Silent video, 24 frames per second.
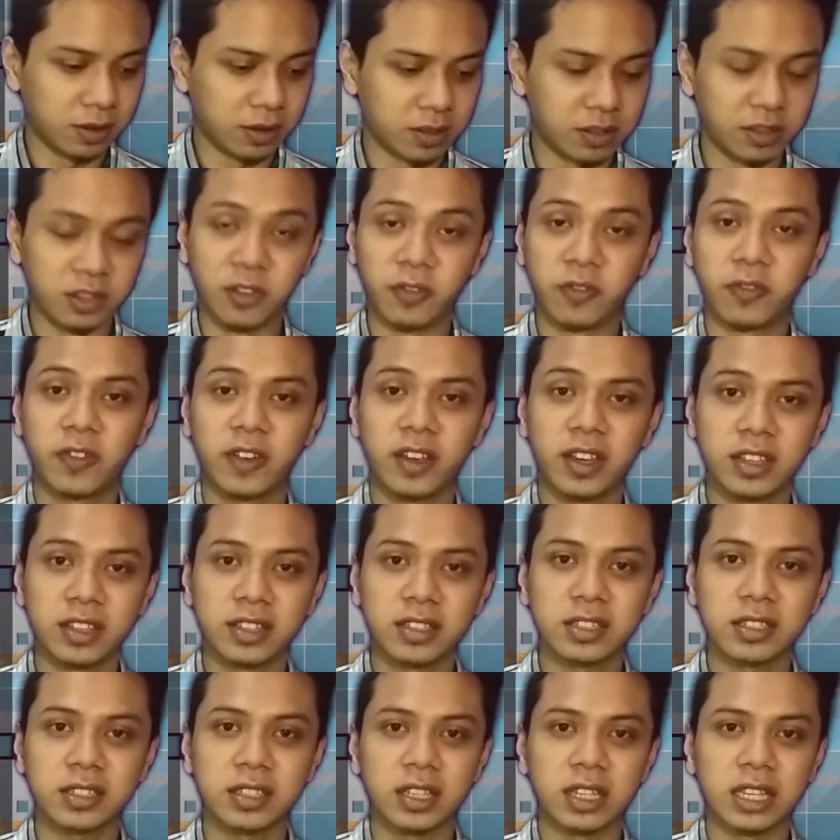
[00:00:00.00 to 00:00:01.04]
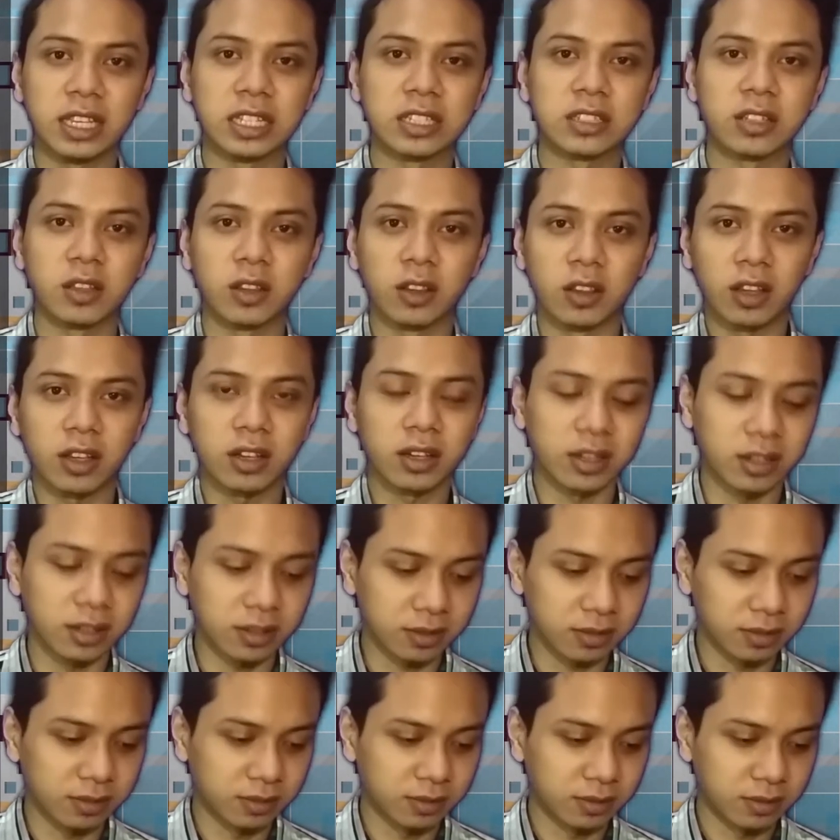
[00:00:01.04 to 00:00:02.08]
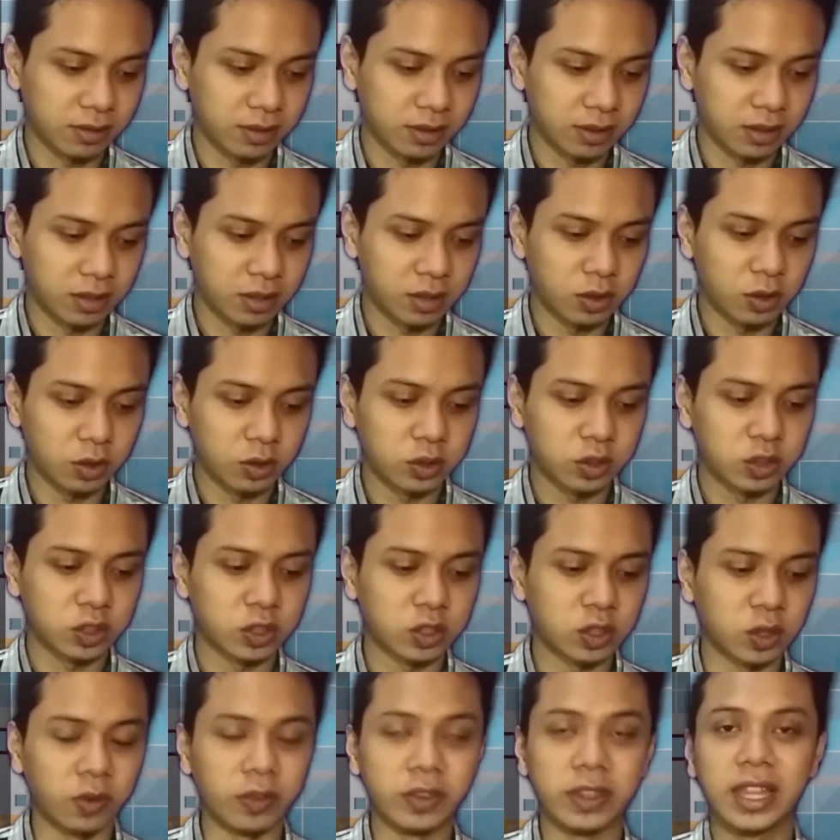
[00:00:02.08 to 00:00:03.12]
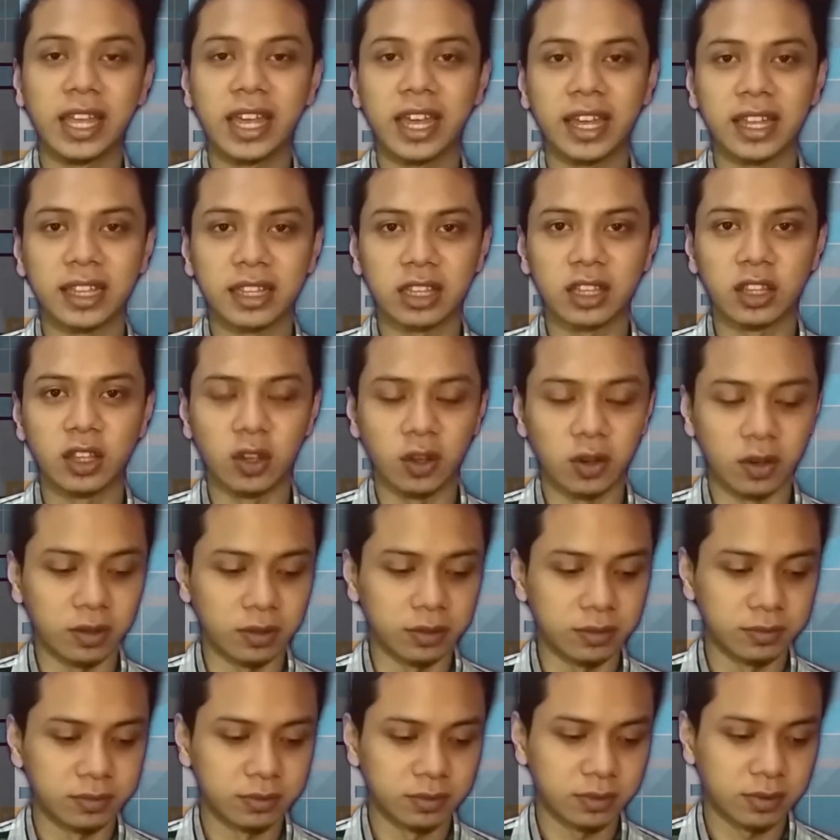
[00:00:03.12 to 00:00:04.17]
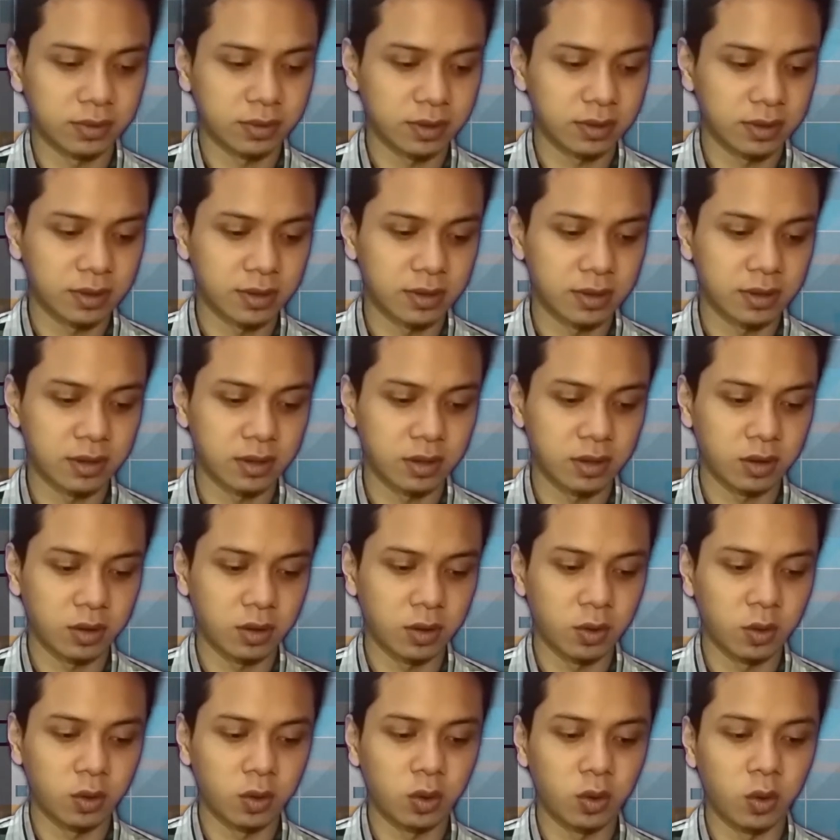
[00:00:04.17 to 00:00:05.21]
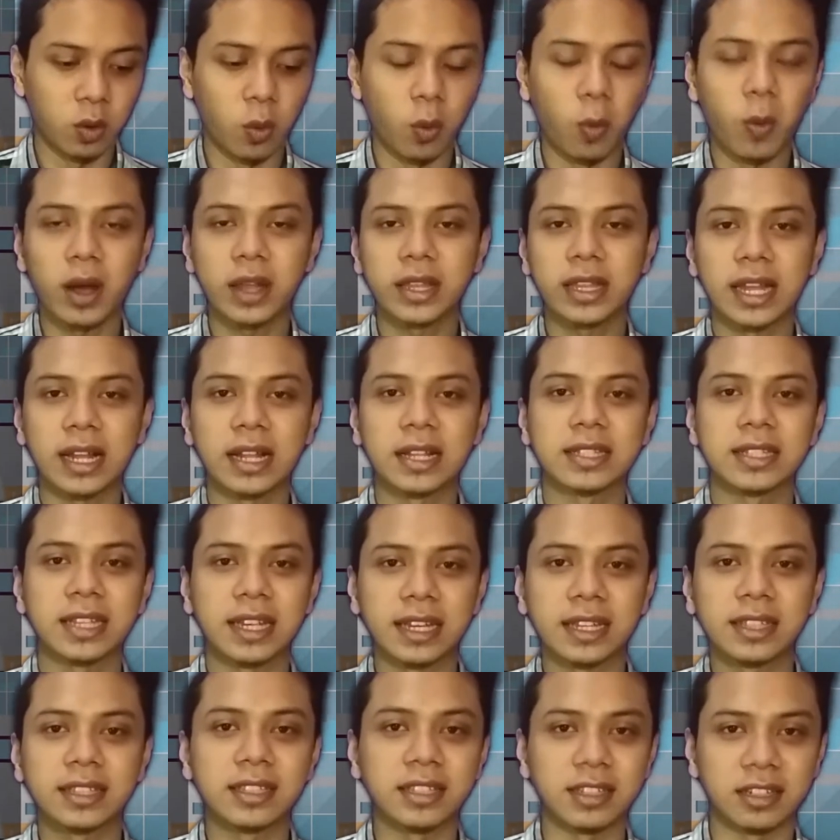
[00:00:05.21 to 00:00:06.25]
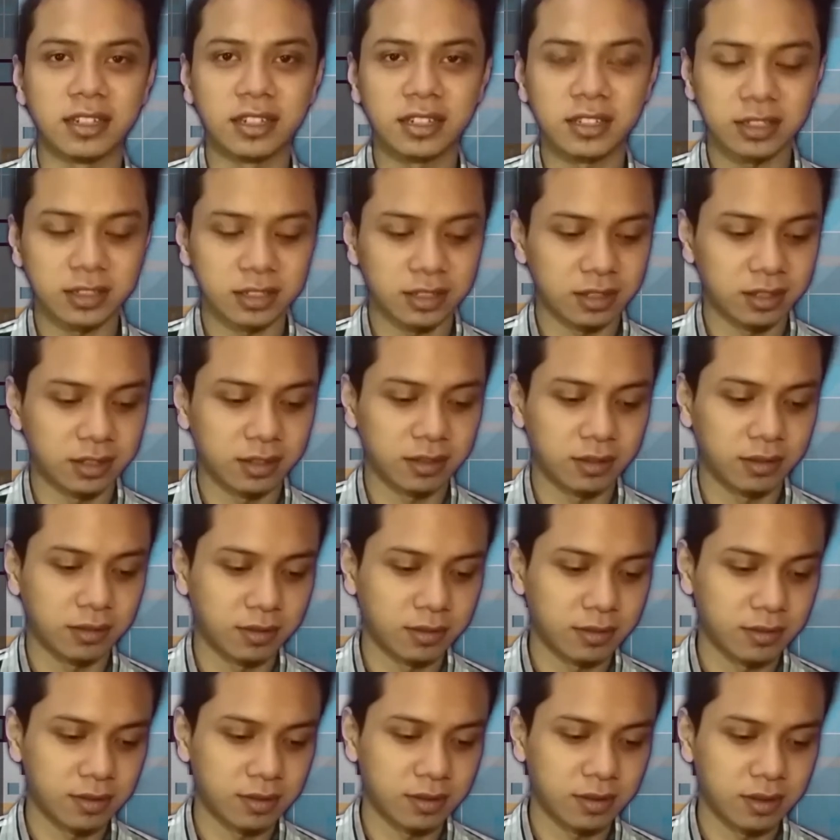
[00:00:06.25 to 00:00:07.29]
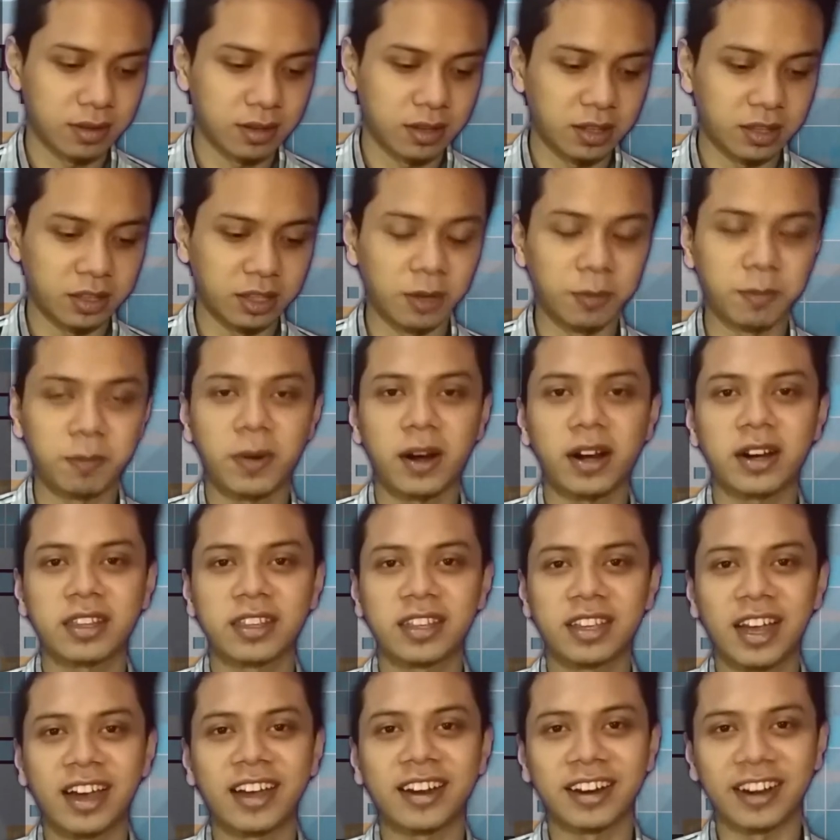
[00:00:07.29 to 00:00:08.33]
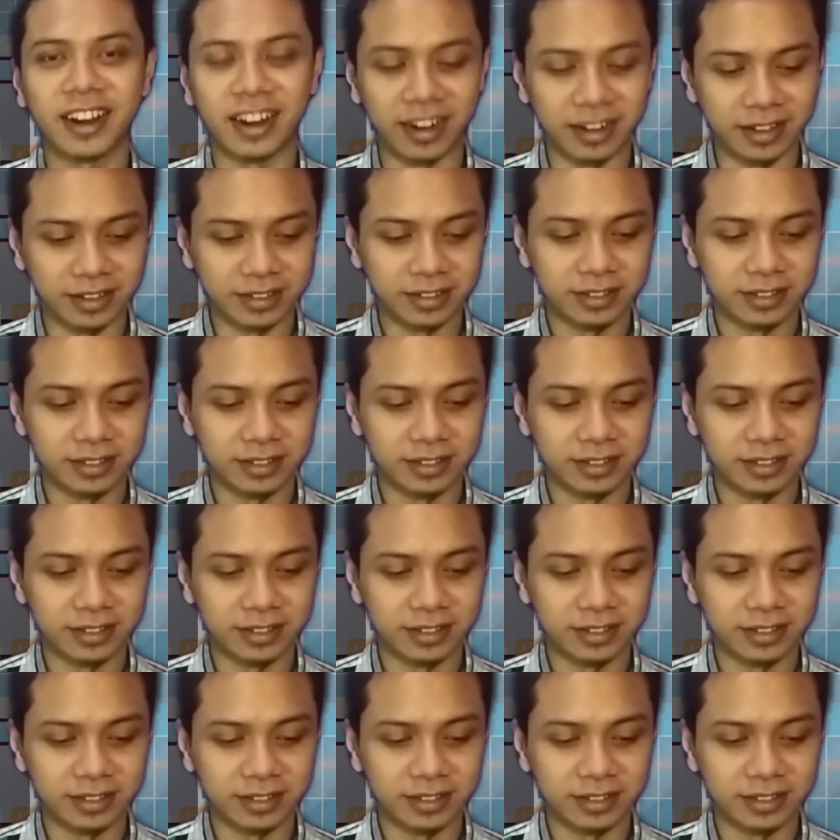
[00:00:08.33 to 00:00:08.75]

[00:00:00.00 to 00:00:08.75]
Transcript: the fence is locked so that no one else enters the parking area,